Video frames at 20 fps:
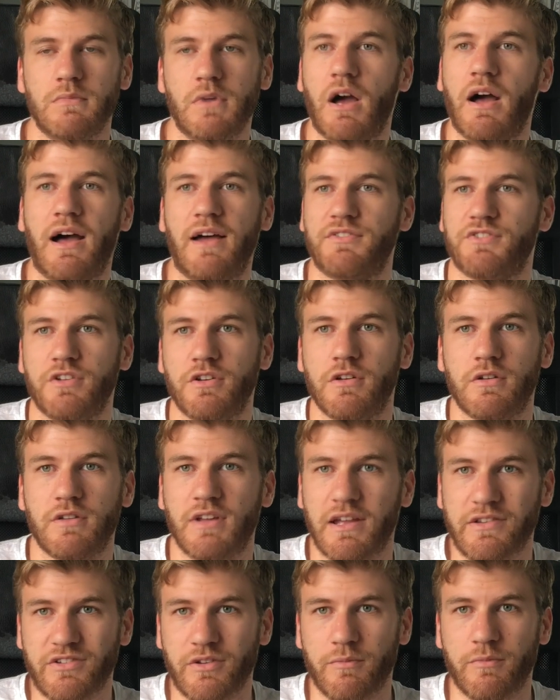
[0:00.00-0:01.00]
that's
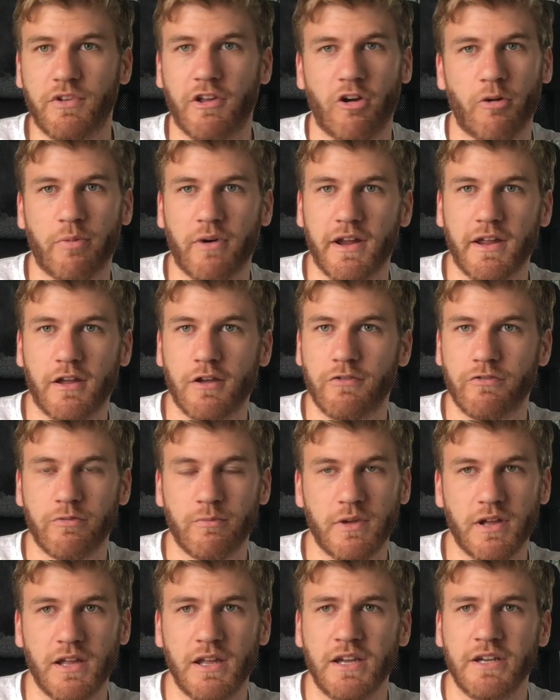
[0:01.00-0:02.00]
a deal breaker for
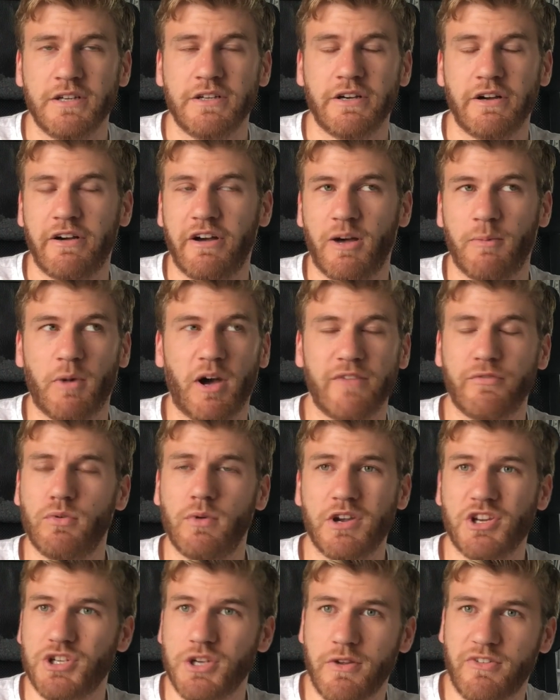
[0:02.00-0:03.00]
me. I've
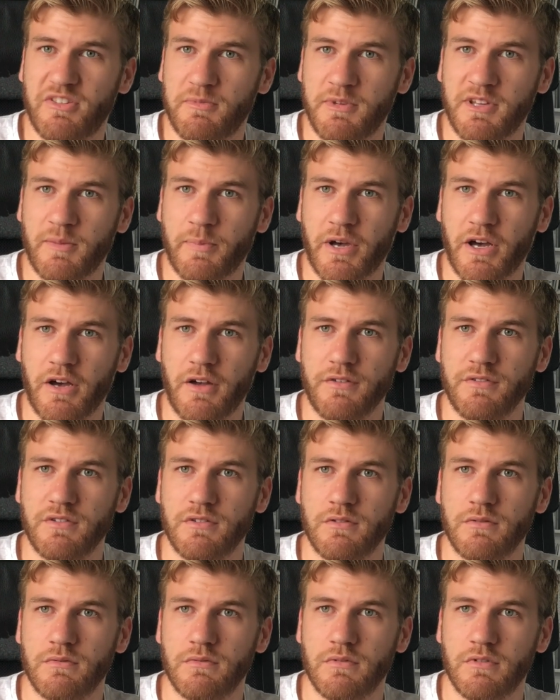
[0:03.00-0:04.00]
always used them in the past,
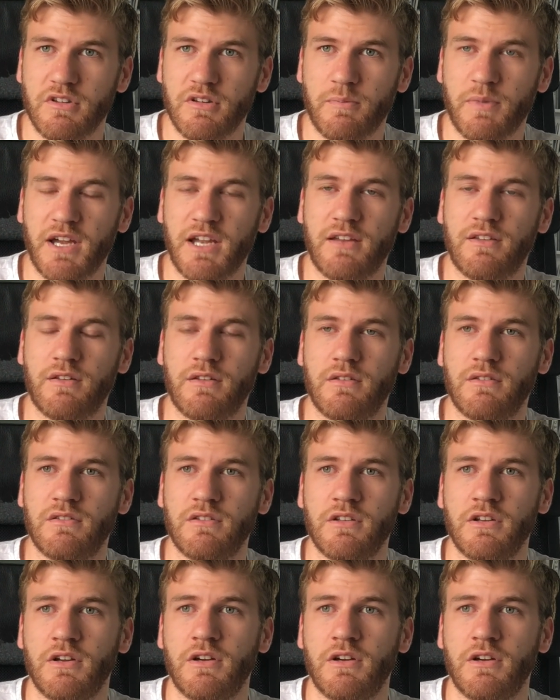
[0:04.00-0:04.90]
the betas.